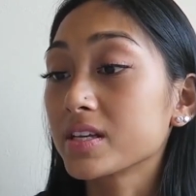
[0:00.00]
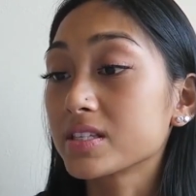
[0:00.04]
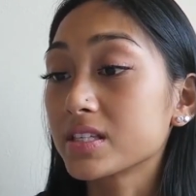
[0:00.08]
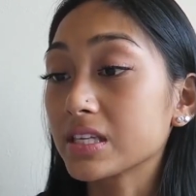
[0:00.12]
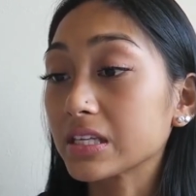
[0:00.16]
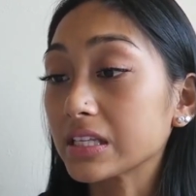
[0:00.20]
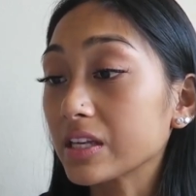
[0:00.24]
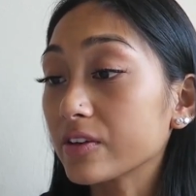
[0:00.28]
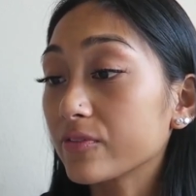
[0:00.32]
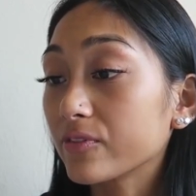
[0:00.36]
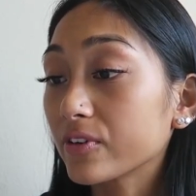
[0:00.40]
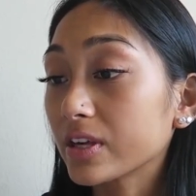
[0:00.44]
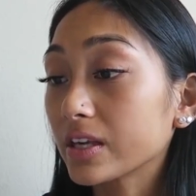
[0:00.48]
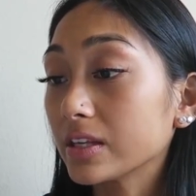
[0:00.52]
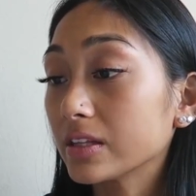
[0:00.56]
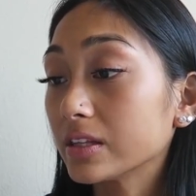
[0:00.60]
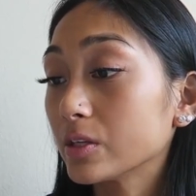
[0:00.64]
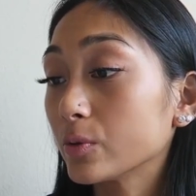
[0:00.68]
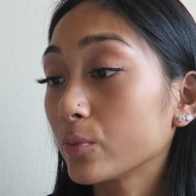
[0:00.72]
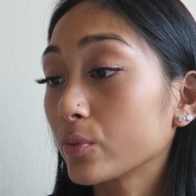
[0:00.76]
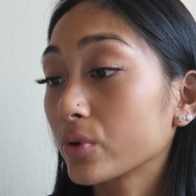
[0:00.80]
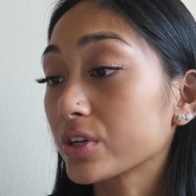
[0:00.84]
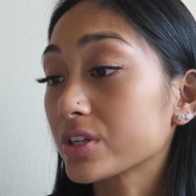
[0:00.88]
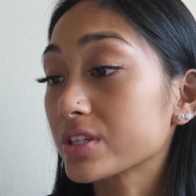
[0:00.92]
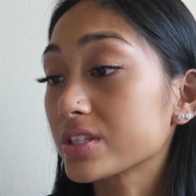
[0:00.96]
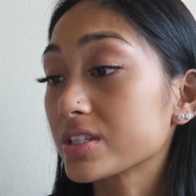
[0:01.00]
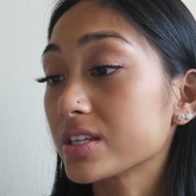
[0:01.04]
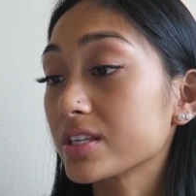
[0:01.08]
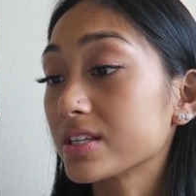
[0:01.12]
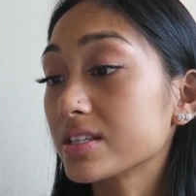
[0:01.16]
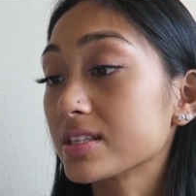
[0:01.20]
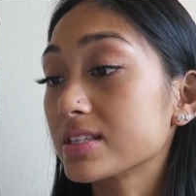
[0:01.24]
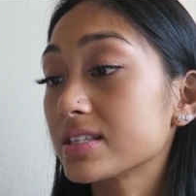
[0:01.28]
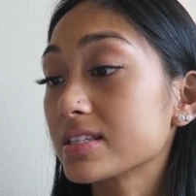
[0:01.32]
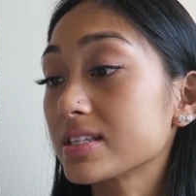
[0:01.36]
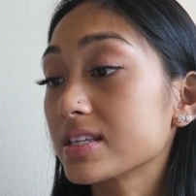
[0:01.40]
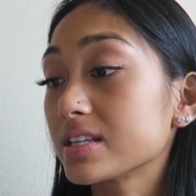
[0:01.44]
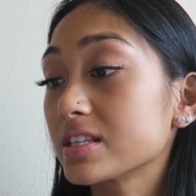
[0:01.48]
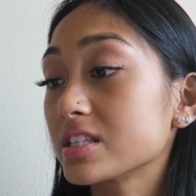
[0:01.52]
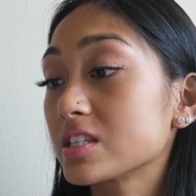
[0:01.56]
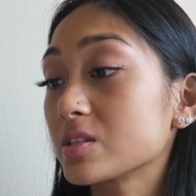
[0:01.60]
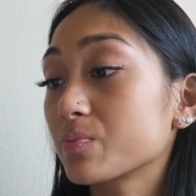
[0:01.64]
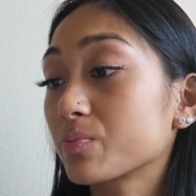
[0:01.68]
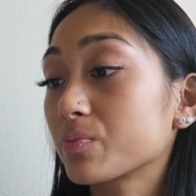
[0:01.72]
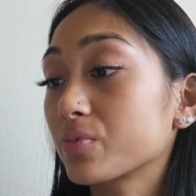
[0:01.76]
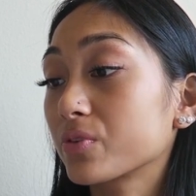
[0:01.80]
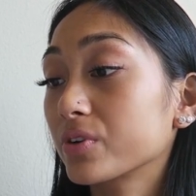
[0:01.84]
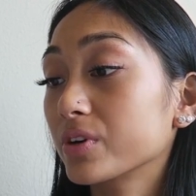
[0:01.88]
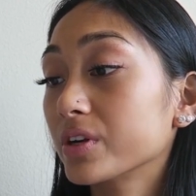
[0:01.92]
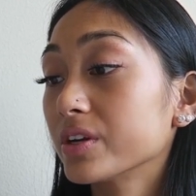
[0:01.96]
significantly worsened since
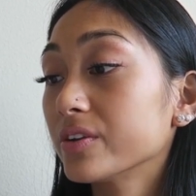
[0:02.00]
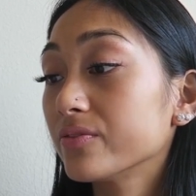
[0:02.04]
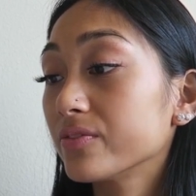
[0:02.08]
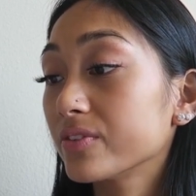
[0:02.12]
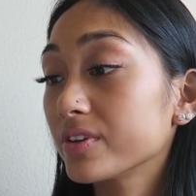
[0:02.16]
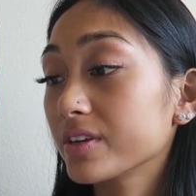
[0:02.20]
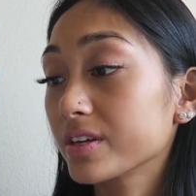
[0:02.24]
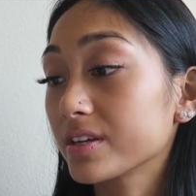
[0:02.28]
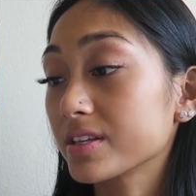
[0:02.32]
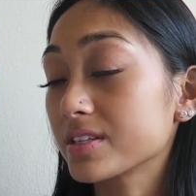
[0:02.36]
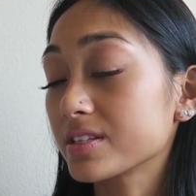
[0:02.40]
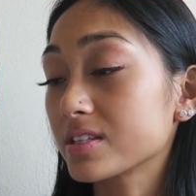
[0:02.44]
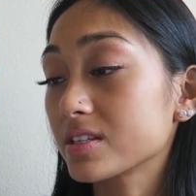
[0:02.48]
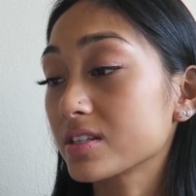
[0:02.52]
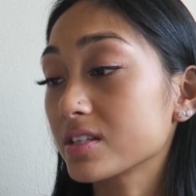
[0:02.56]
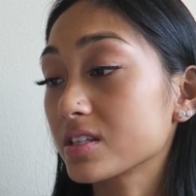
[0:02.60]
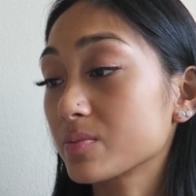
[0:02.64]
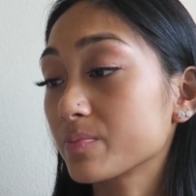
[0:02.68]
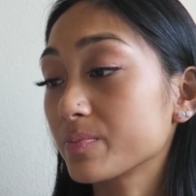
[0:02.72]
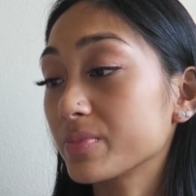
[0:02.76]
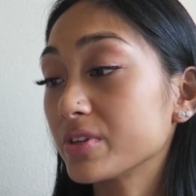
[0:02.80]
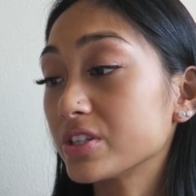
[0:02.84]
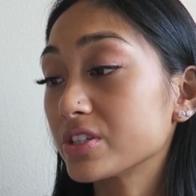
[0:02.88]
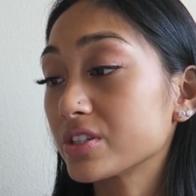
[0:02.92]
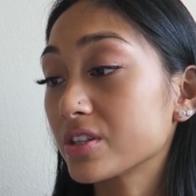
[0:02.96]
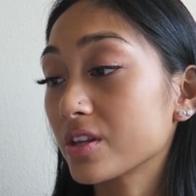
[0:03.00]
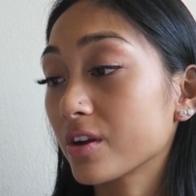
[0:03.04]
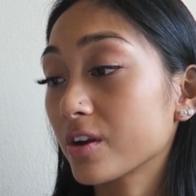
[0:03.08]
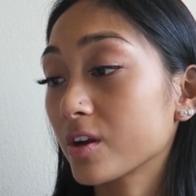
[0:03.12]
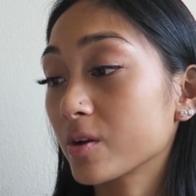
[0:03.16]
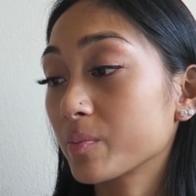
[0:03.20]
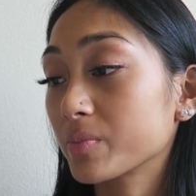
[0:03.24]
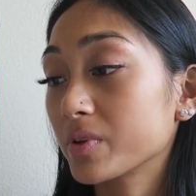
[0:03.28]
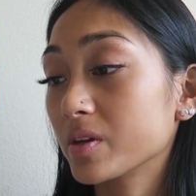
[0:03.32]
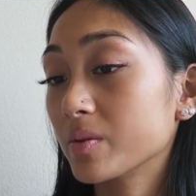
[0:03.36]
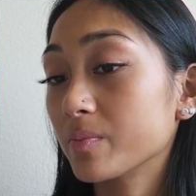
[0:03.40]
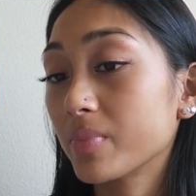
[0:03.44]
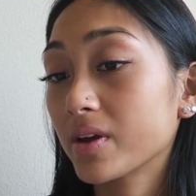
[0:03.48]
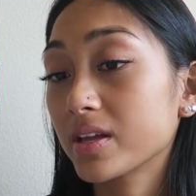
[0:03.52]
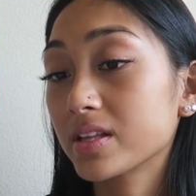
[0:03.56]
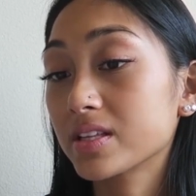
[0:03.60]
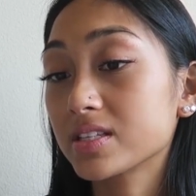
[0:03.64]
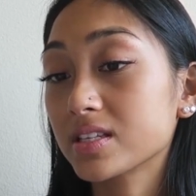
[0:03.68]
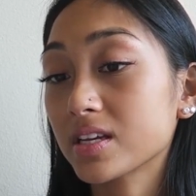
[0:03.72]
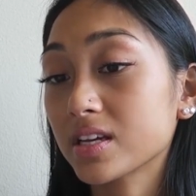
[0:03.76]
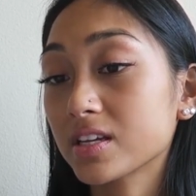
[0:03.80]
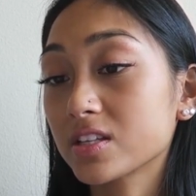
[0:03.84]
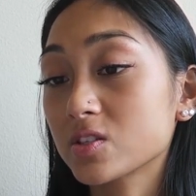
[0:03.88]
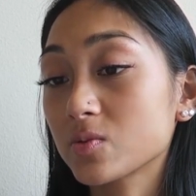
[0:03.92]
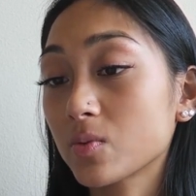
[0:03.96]
previous speech therapy
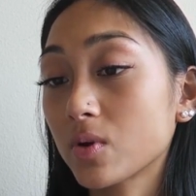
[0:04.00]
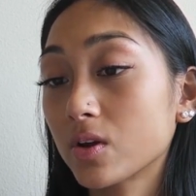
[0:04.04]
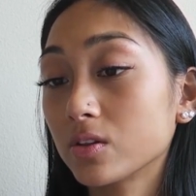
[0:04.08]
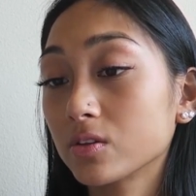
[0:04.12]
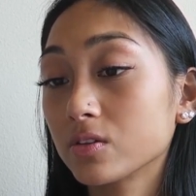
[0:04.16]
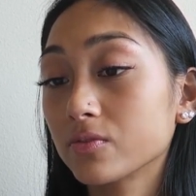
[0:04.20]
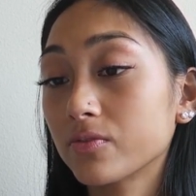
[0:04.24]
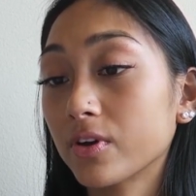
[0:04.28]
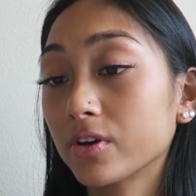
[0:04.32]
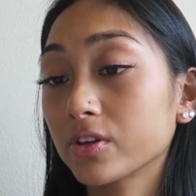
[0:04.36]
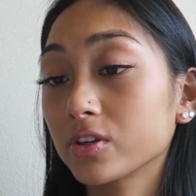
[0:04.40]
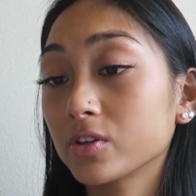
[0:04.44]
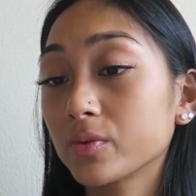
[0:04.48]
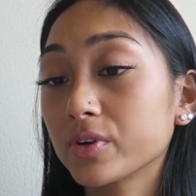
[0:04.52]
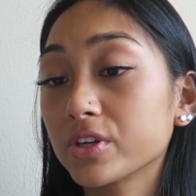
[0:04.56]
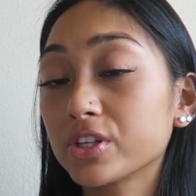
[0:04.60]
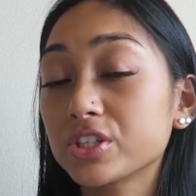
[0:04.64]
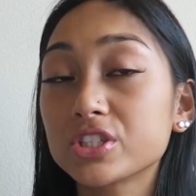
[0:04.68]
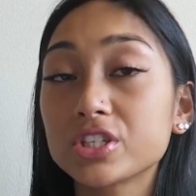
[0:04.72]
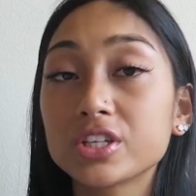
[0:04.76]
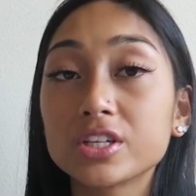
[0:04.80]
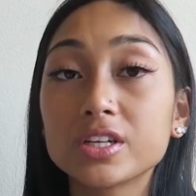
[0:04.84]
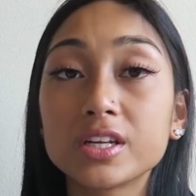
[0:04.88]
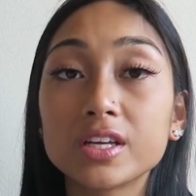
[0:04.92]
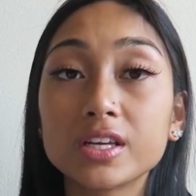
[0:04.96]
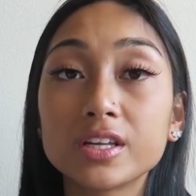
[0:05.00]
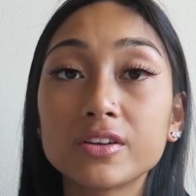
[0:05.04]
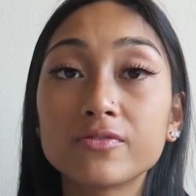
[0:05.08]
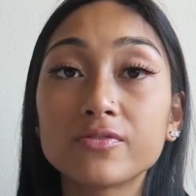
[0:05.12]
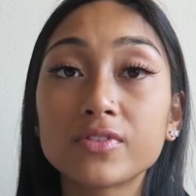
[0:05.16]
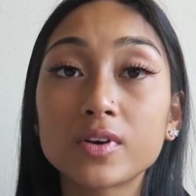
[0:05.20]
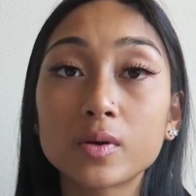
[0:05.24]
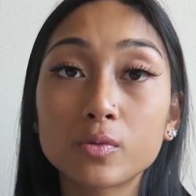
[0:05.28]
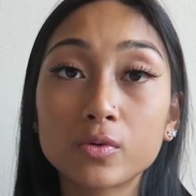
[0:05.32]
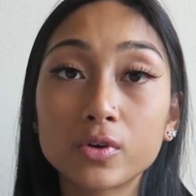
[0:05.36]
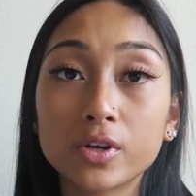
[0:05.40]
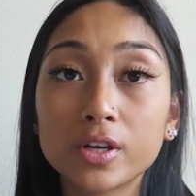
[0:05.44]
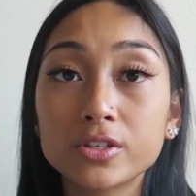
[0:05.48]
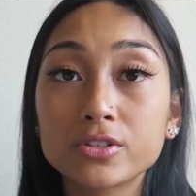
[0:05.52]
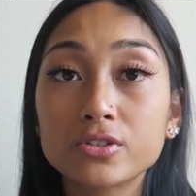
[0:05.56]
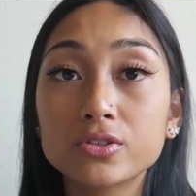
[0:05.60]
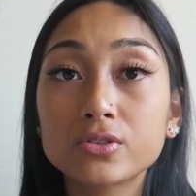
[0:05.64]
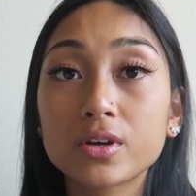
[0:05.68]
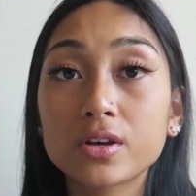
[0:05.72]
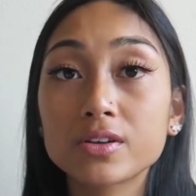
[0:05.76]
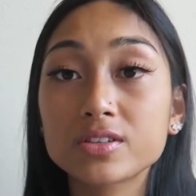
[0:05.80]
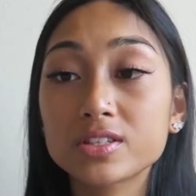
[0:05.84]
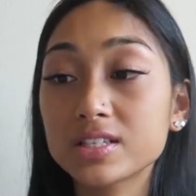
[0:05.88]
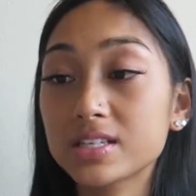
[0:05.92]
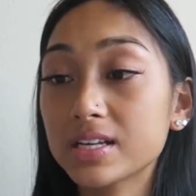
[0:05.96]
bedside swallow evaluation in February
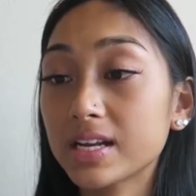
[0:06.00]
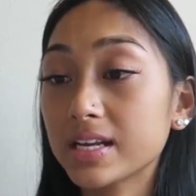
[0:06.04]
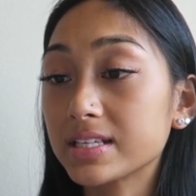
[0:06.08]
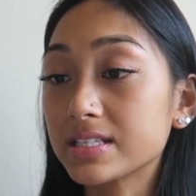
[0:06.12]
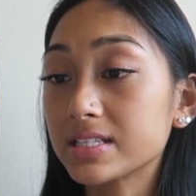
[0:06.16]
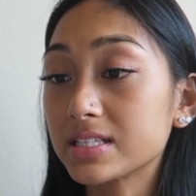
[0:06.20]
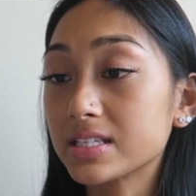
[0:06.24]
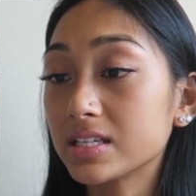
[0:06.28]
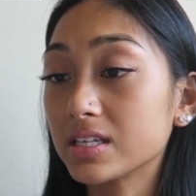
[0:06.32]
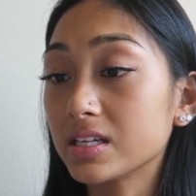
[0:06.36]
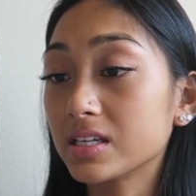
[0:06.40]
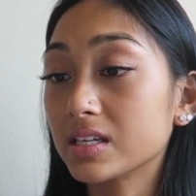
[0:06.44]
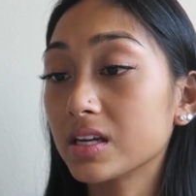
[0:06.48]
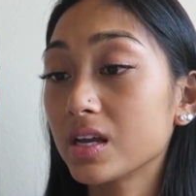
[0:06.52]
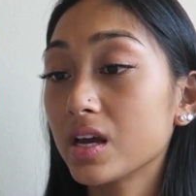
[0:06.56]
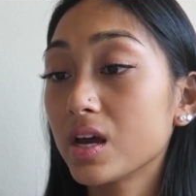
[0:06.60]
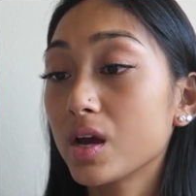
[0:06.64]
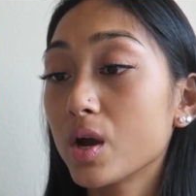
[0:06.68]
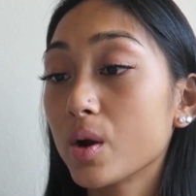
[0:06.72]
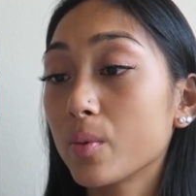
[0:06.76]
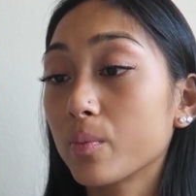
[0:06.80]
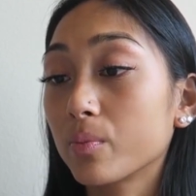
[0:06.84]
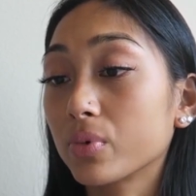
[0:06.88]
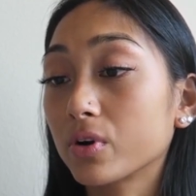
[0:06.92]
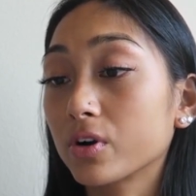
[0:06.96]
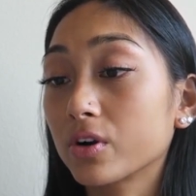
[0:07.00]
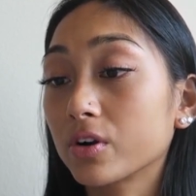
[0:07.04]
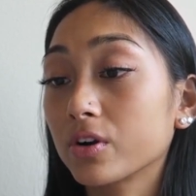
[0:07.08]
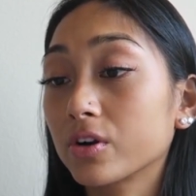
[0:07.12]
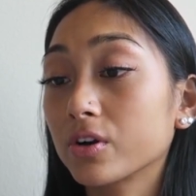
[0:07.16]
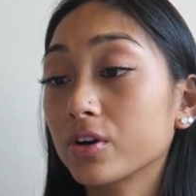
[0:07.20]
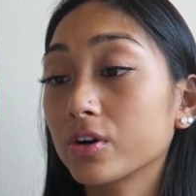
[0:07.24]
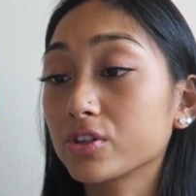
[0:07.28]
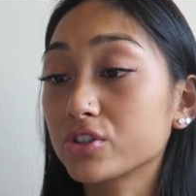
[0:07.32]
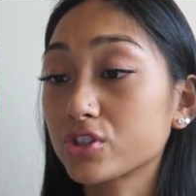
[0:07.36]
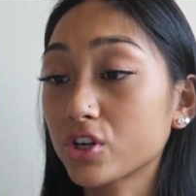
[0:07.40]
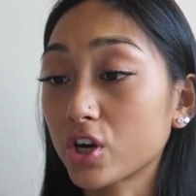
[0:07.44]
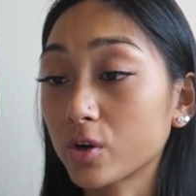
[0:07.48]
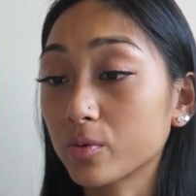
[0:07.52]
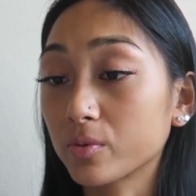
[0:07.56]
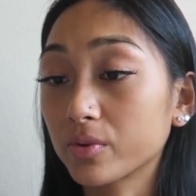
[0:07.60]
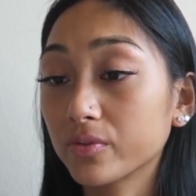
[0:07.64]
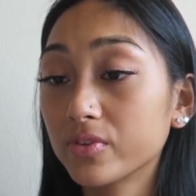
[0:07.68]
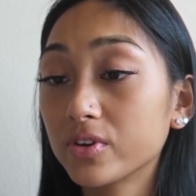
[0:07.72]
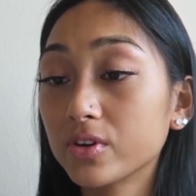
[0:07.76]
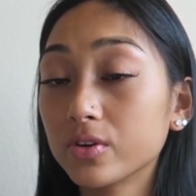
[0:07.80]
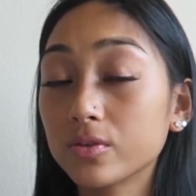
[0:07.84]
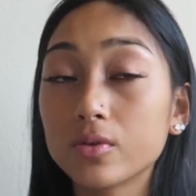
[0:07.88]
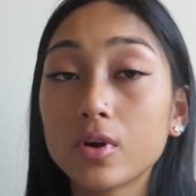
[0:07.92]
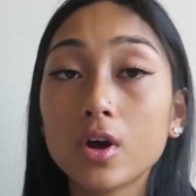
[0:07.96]
2019 per her chart
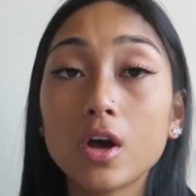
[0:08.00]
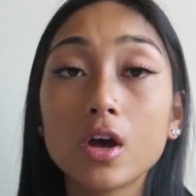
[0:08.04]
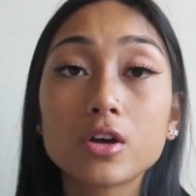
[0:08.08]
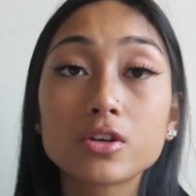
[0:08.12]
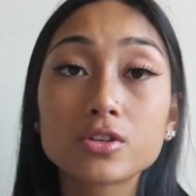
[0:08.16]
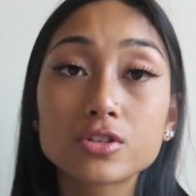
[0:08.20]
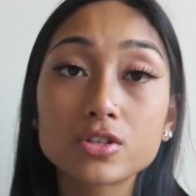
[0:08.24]
review.